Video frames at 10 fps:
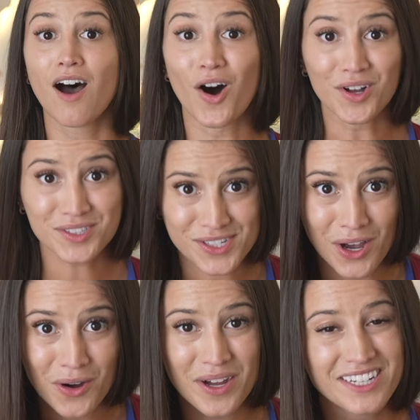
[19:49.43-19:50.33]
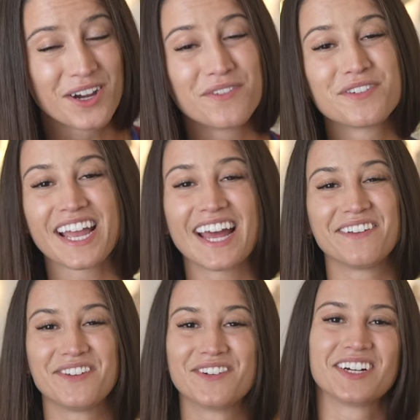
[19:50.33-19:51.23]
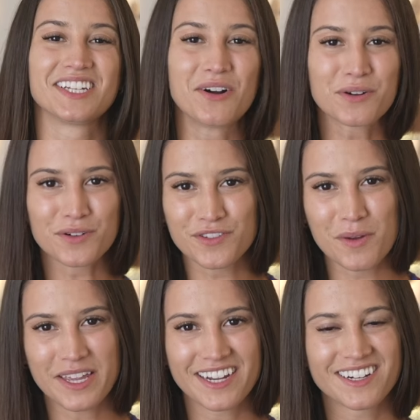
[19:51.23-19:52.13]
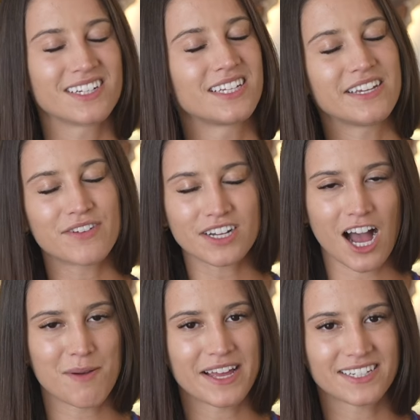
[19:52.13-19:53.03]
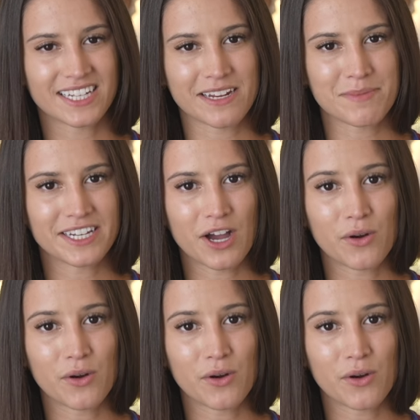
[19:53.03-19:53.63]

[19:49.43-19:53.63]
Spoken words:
Also, don't forget, if you are a local from here, leave a comment letting me know